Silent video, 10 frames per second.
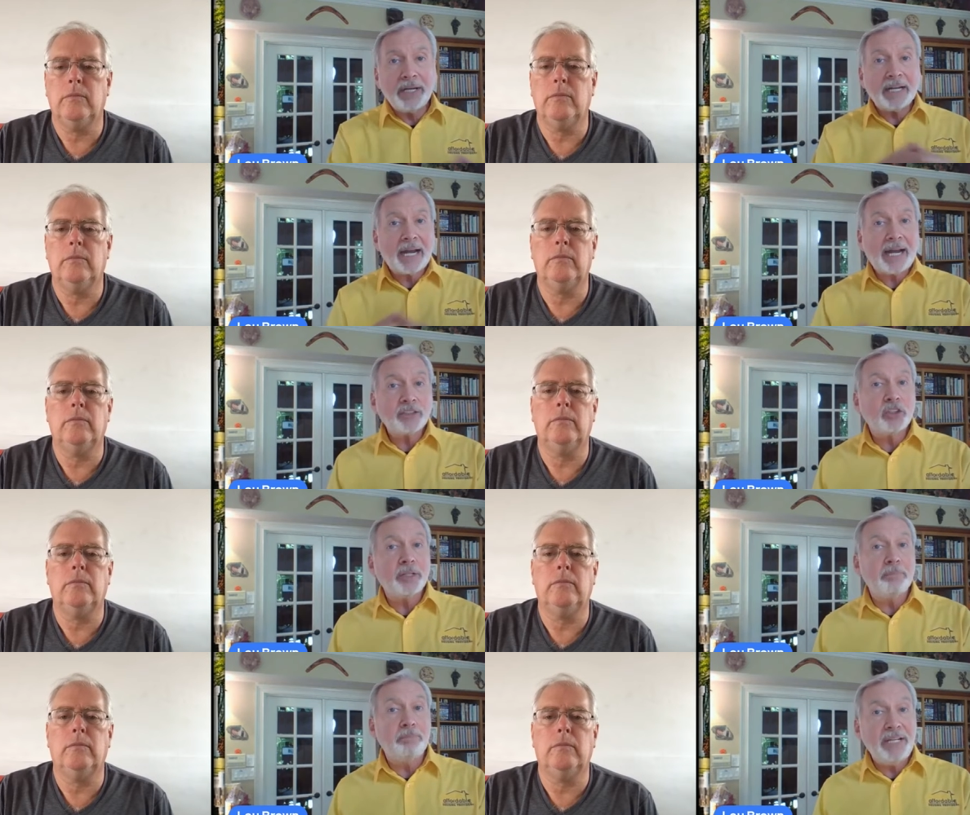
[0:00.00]
Speaker 1: can actually
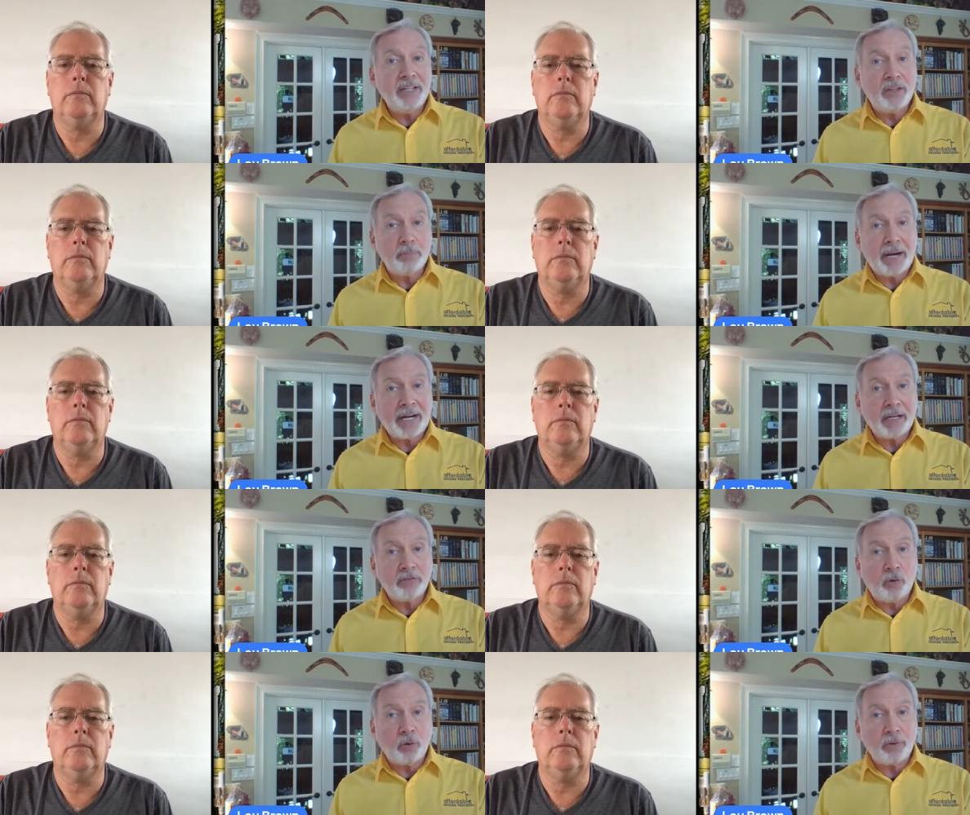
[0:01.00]
be the bank
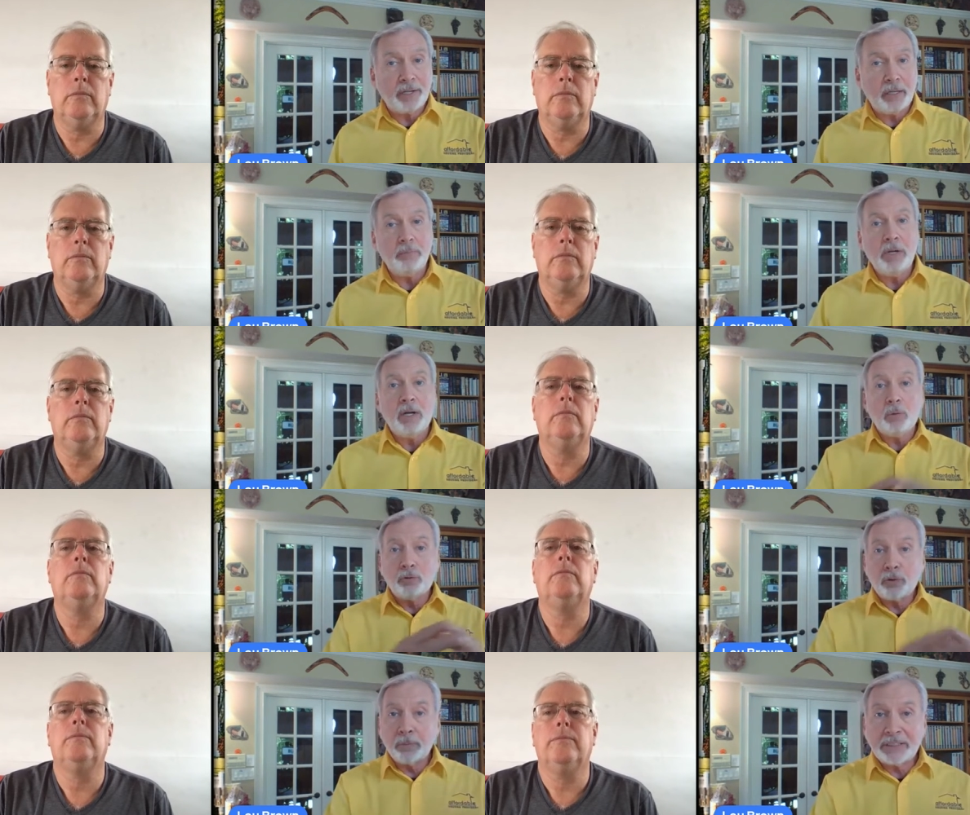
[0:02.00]
for them. Well,
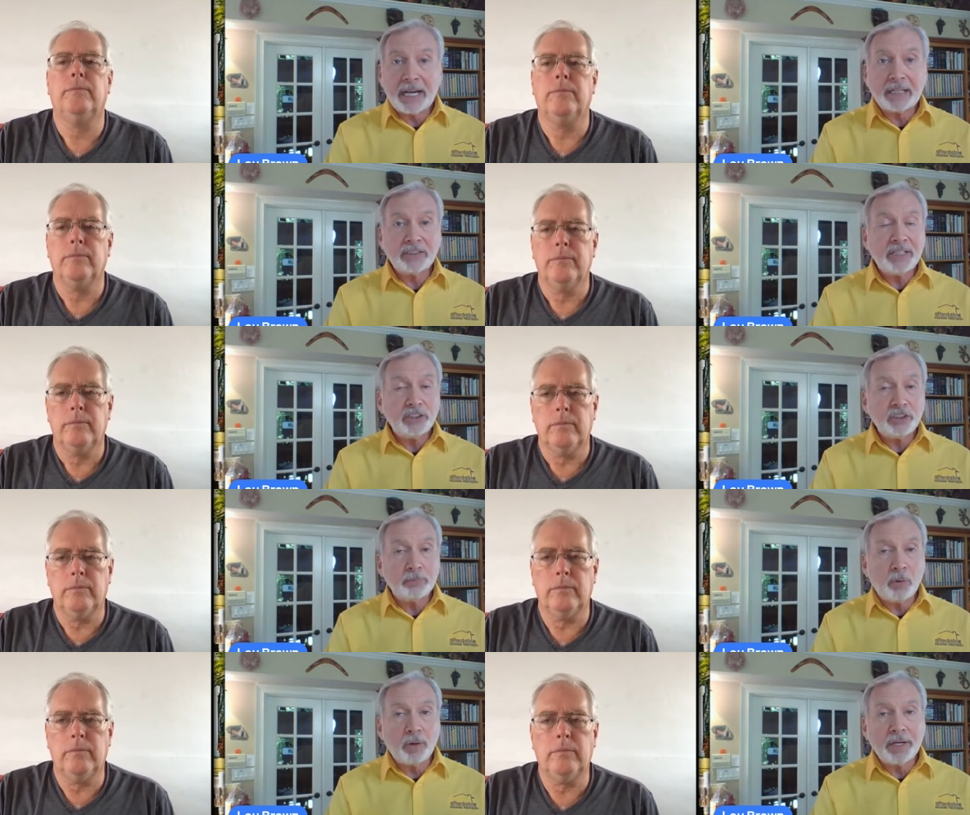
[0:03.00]
from a taxation
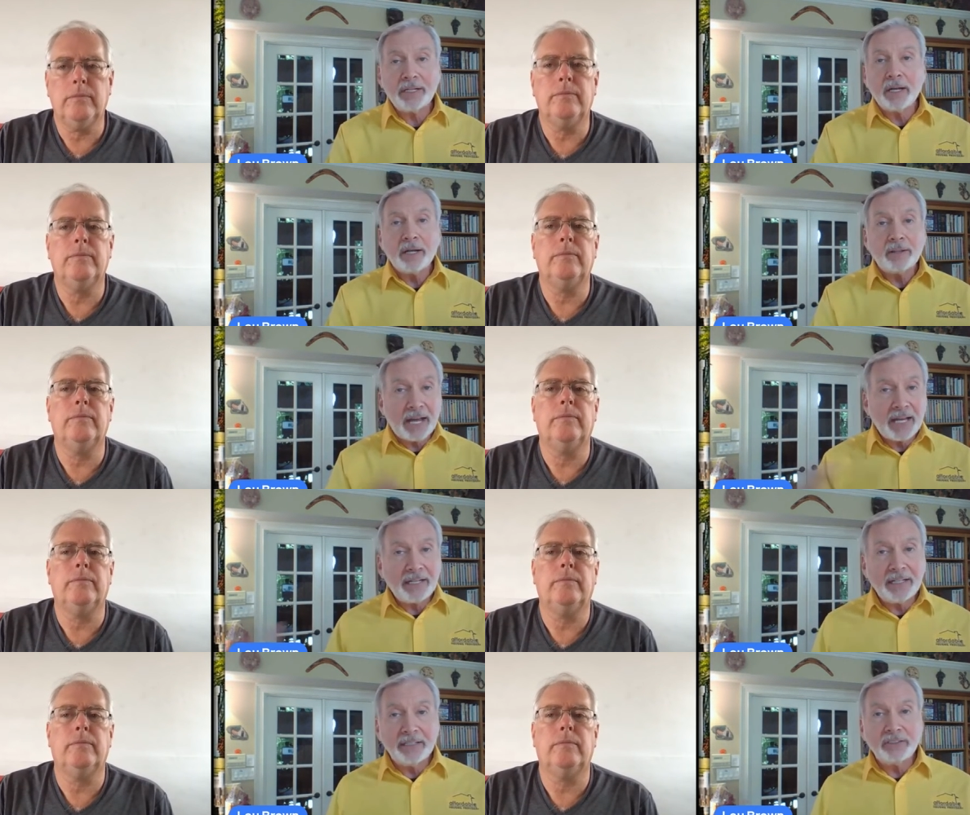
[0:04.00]
point, that
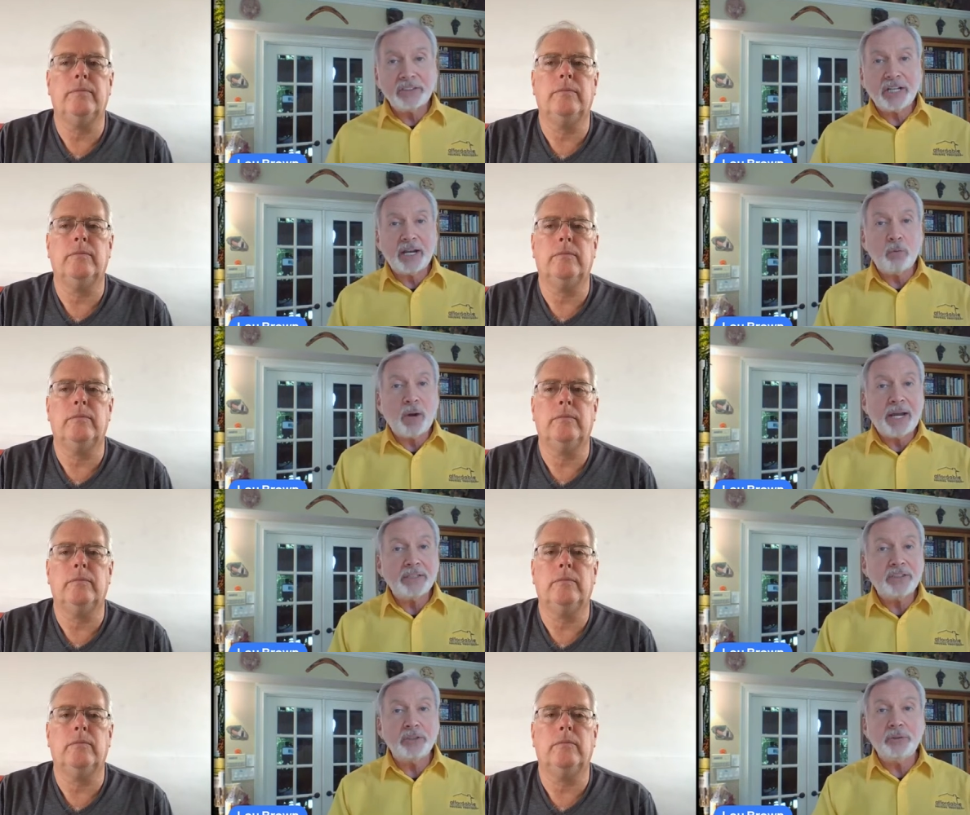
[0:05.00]
is a way
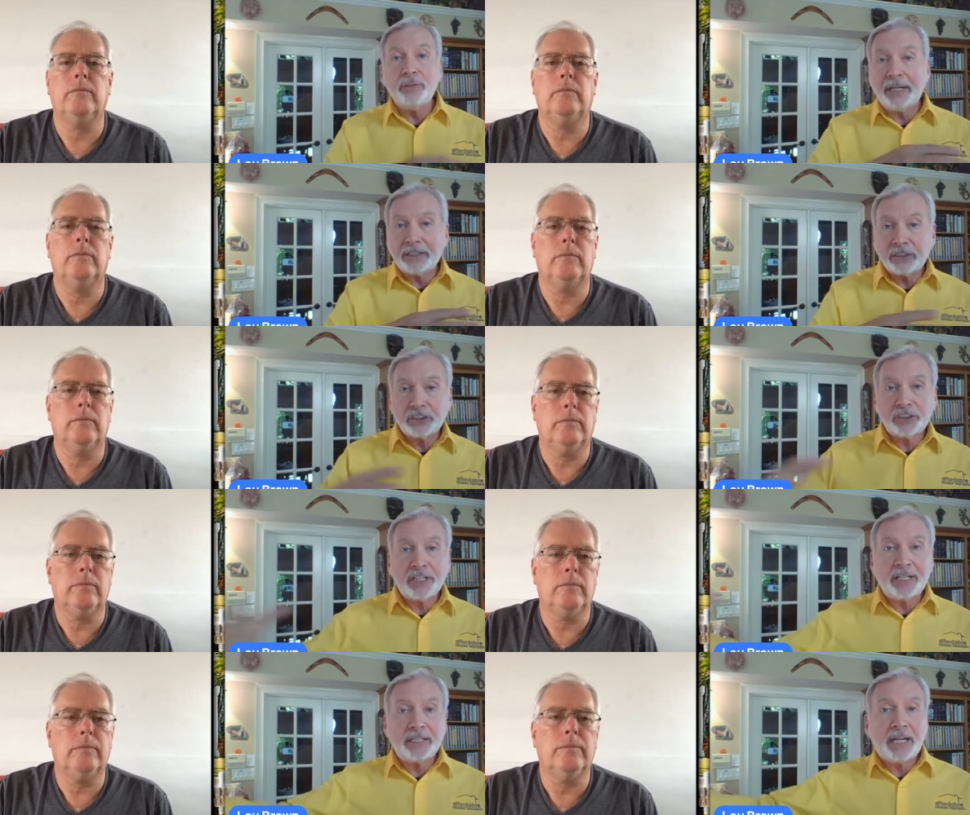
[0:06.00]
to
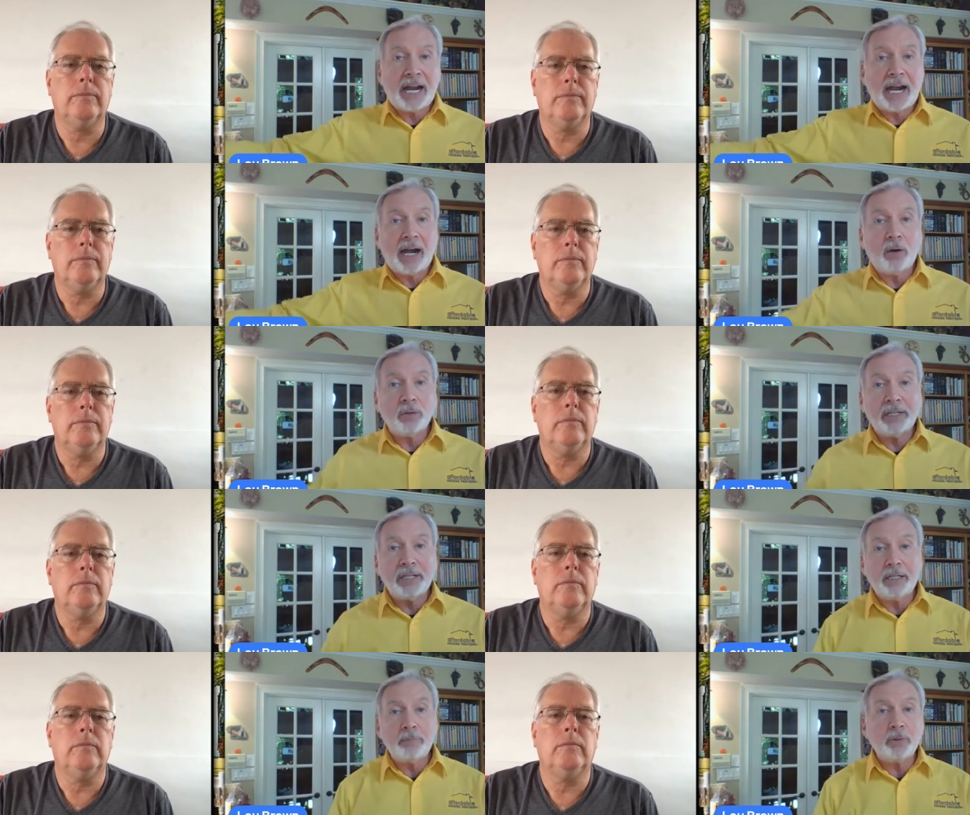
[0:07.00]
extend out
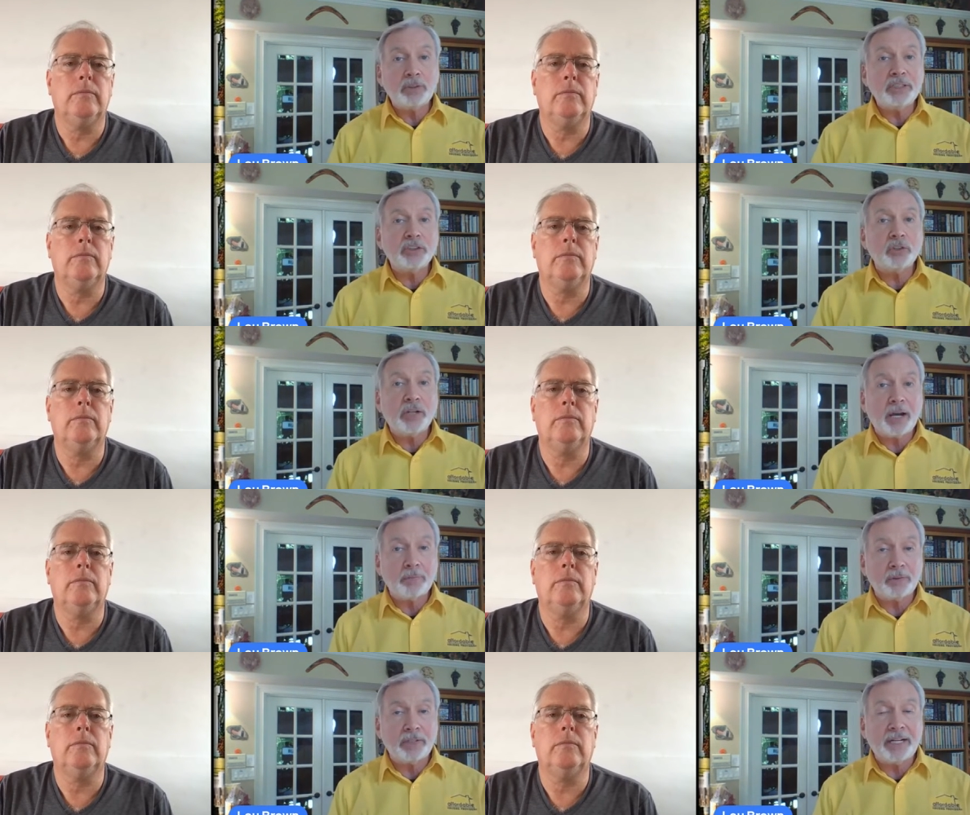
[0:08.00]
any potential
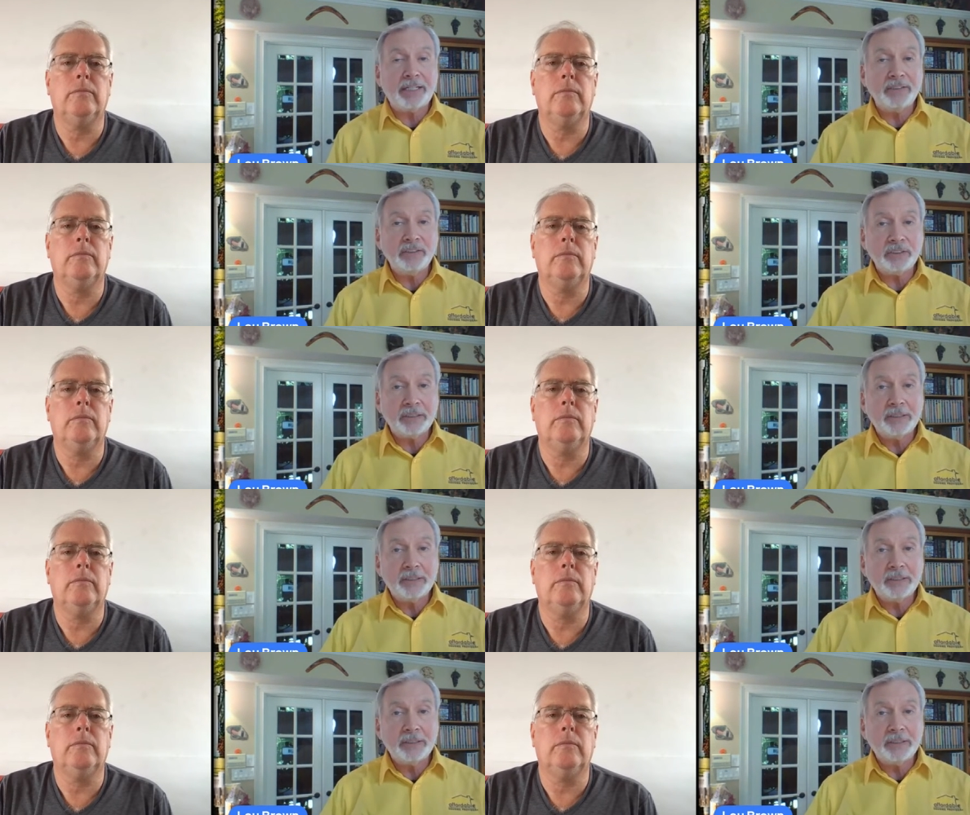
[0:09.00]
capital gains.